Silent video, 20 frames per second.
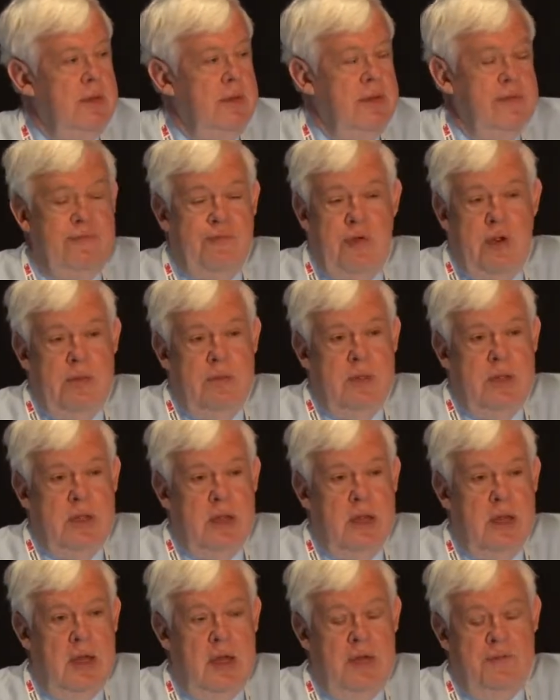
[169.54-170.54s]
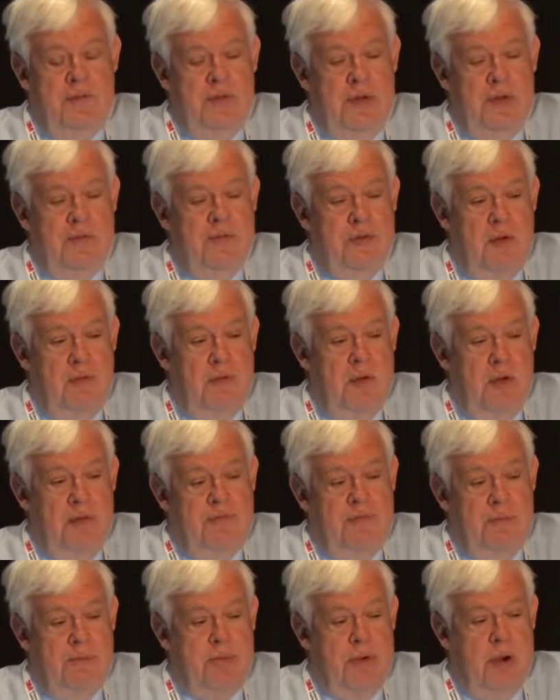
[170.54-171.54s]
if, we became, if, if, a,
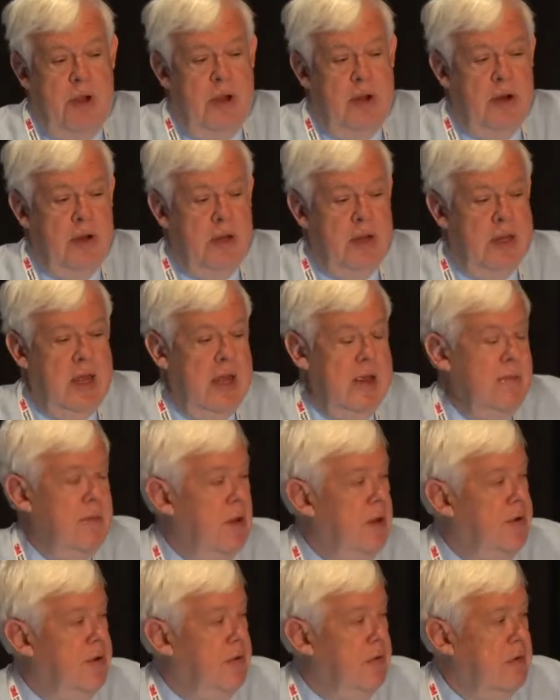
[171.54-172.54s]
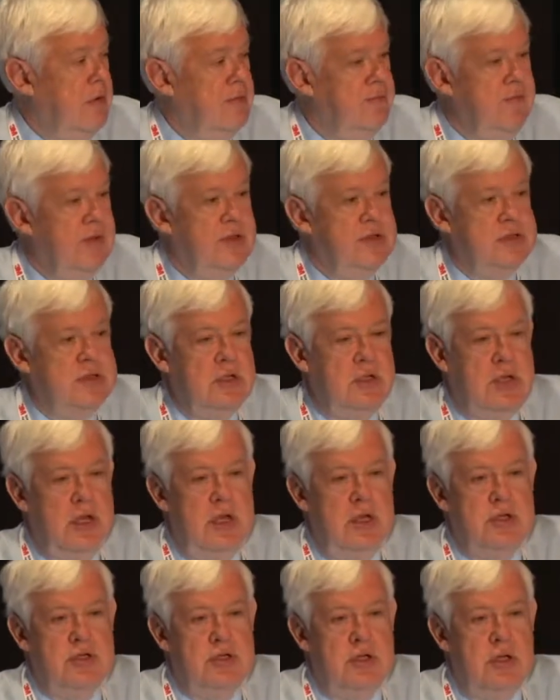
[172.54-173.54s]
if a product came under
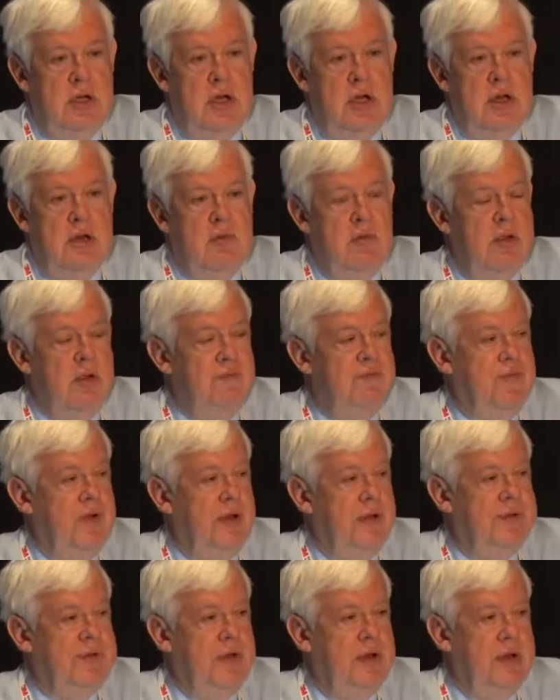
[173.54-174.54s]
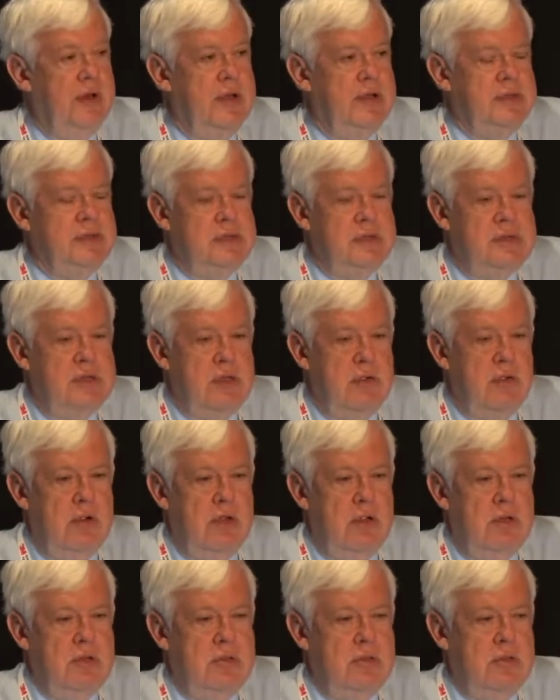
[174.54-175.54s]
investigation and we felt it
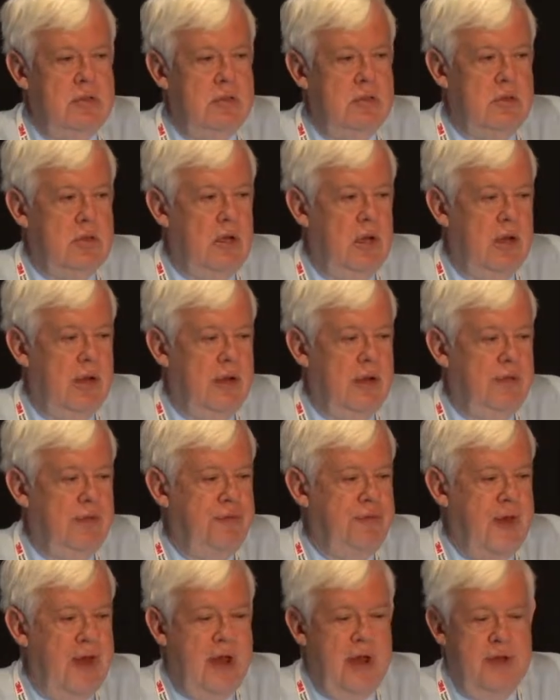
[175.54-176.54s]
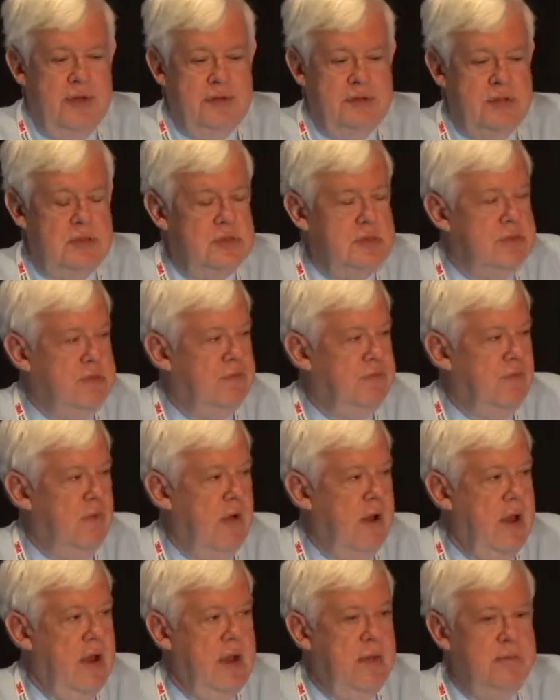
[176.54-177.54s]
necessary to collect thousands of
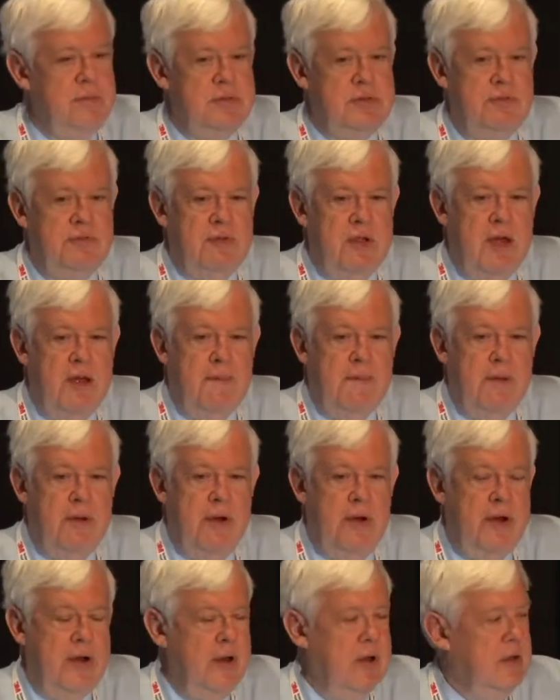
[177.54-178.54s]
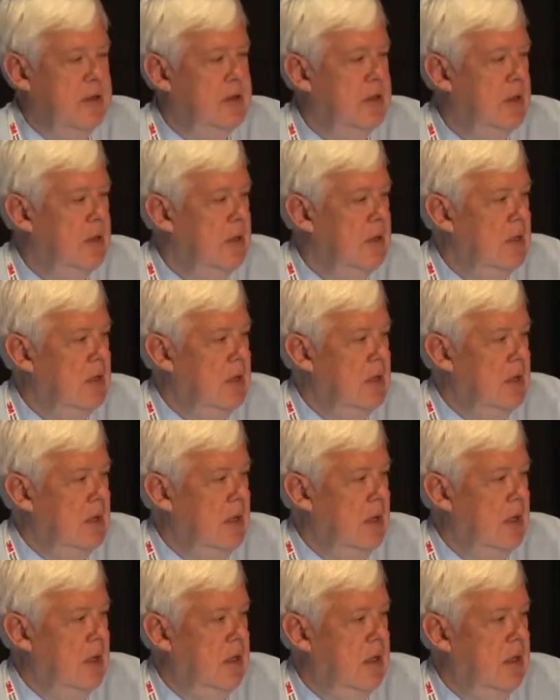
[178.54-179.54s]
grams of that product
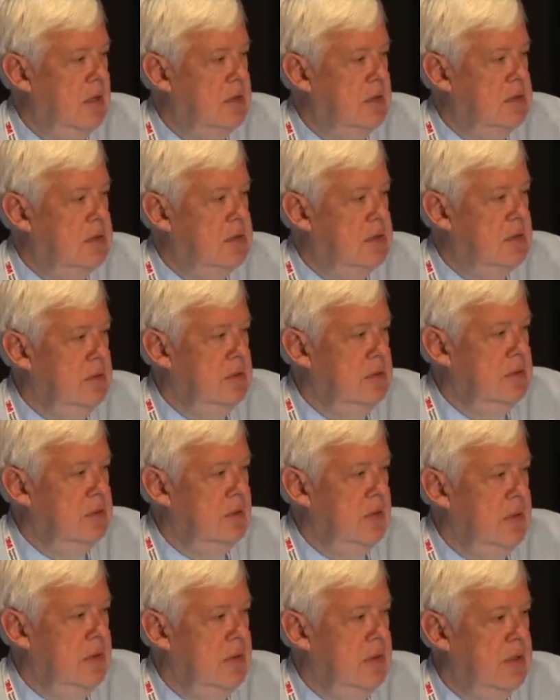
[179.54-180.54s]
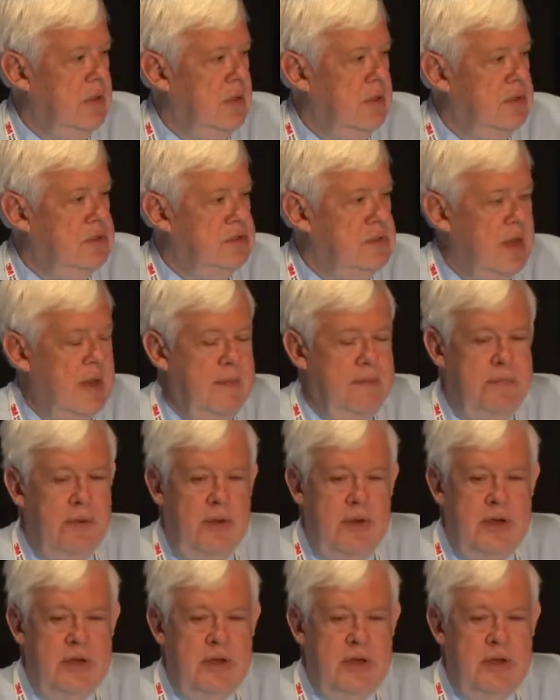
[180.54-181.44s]
uh, to uh, sample